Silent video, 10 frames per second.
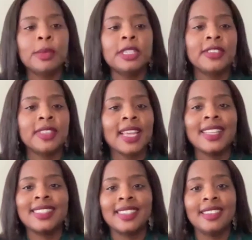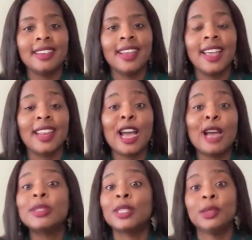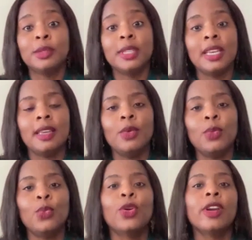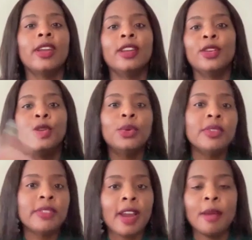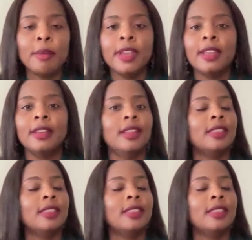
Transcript: much for that, Tina. And absolutely, we're in a new environment.